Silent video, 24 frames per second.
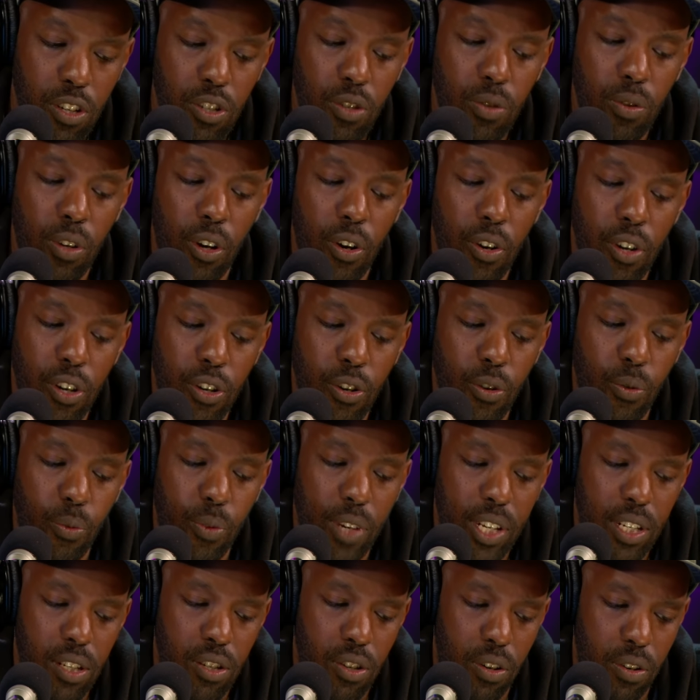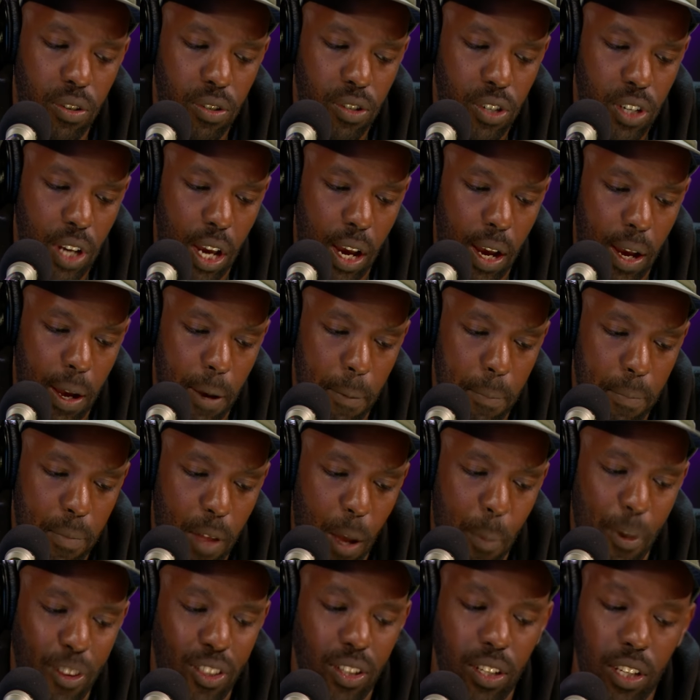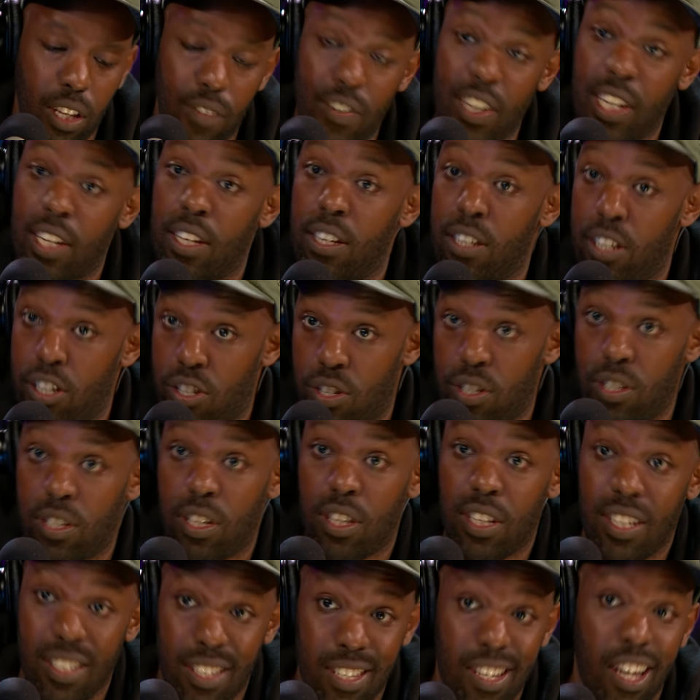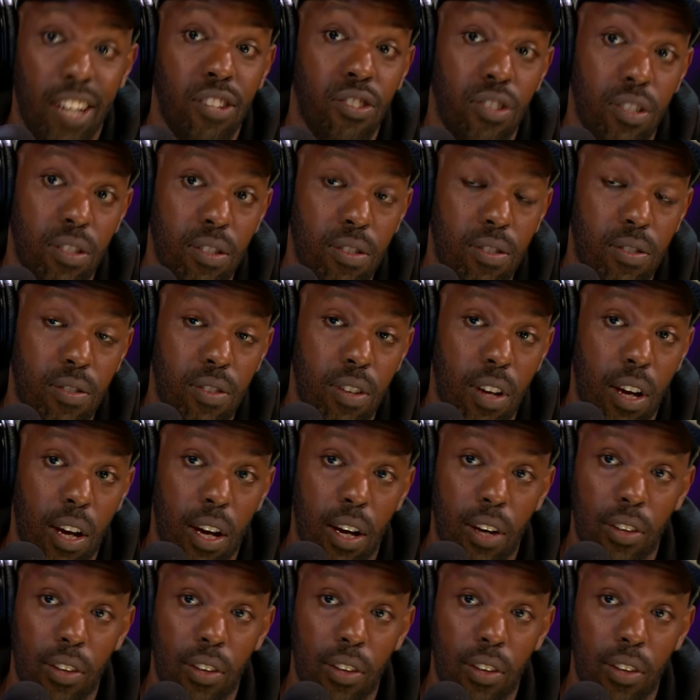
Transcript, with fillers: did you learn in your research um, about the living conditions in these dungeons uh,